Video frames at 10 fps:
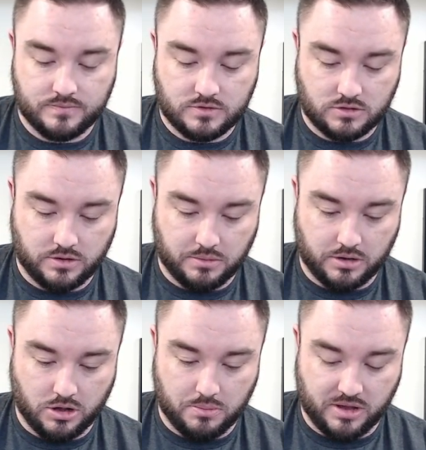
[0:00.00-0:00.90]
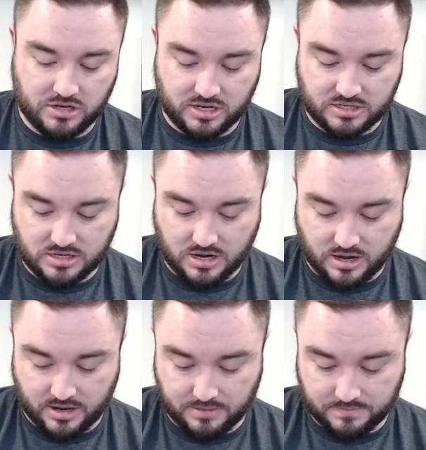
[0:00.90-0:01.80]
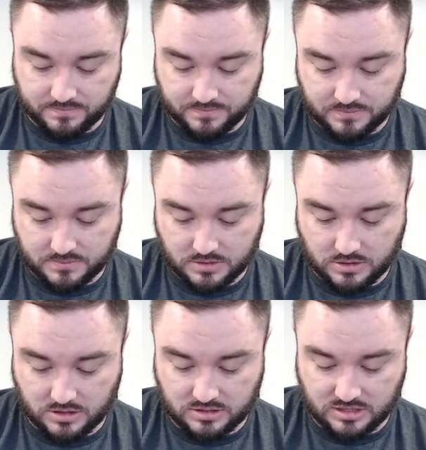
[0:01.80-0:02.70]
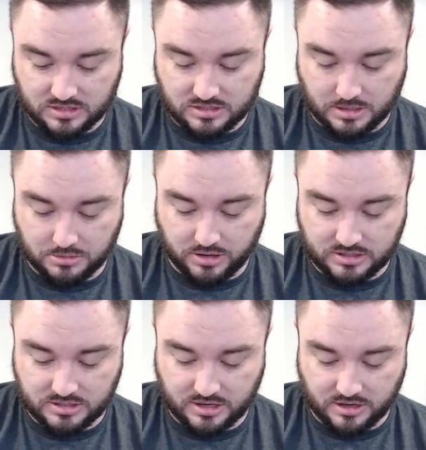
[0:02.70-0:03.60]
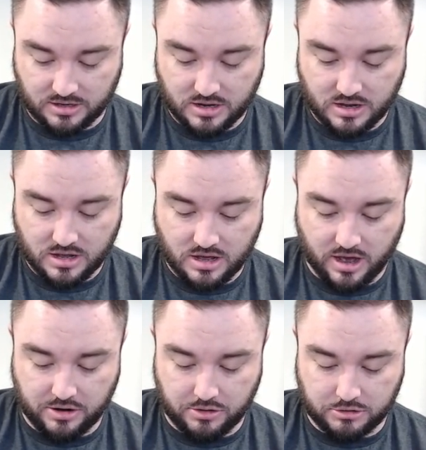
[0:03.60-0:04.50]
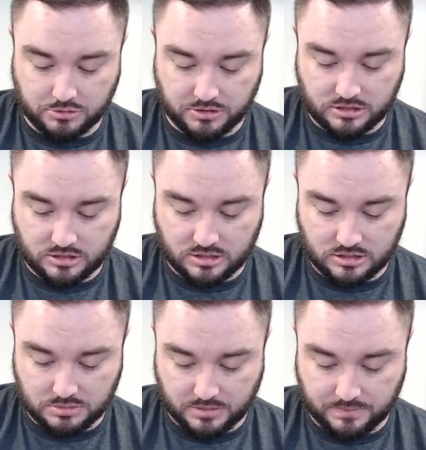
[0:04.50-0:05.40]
So here we go, BGS 9. You can see the subgrades there. I don't know which one this is, but